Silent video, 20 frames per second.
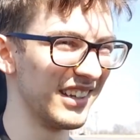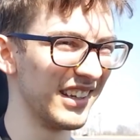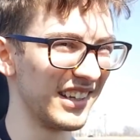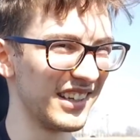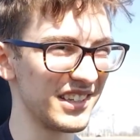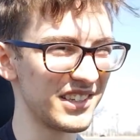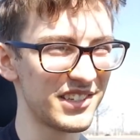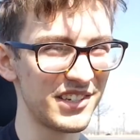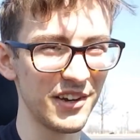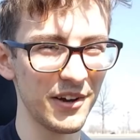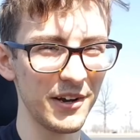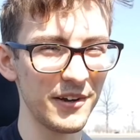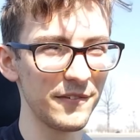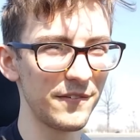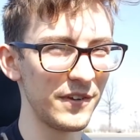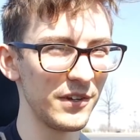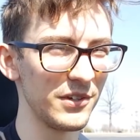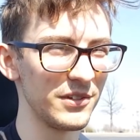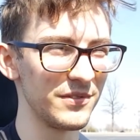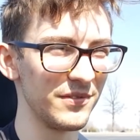Like the steering
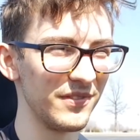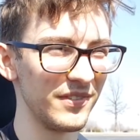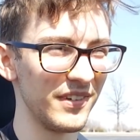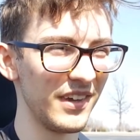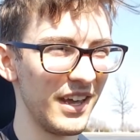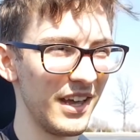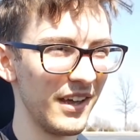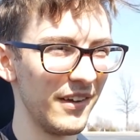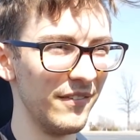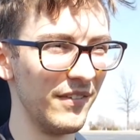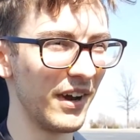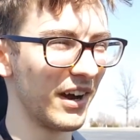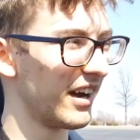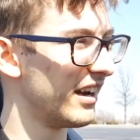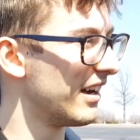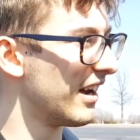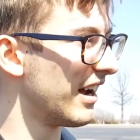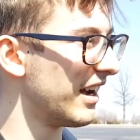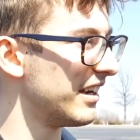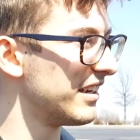feels very
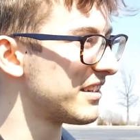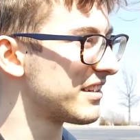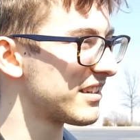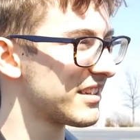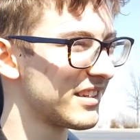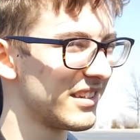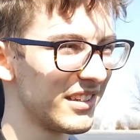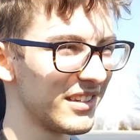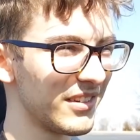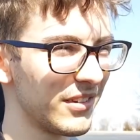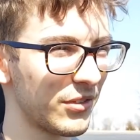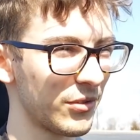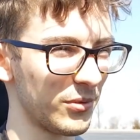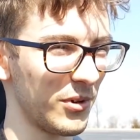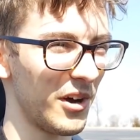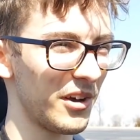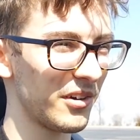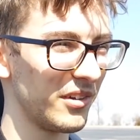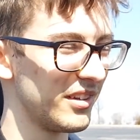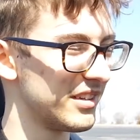nice. The
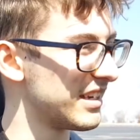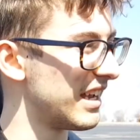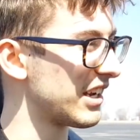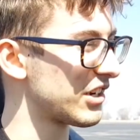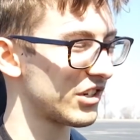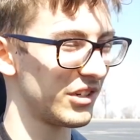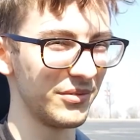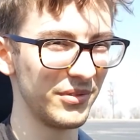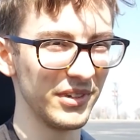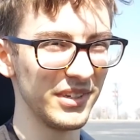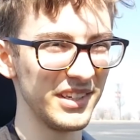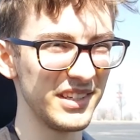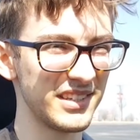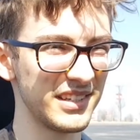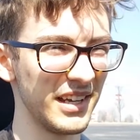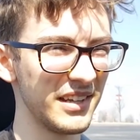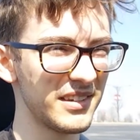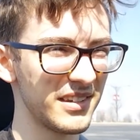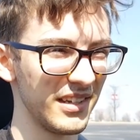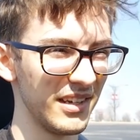throttle is actually really
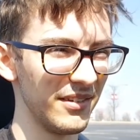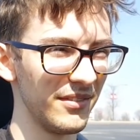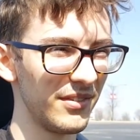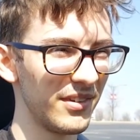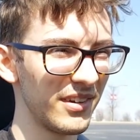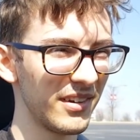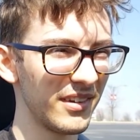sensitive.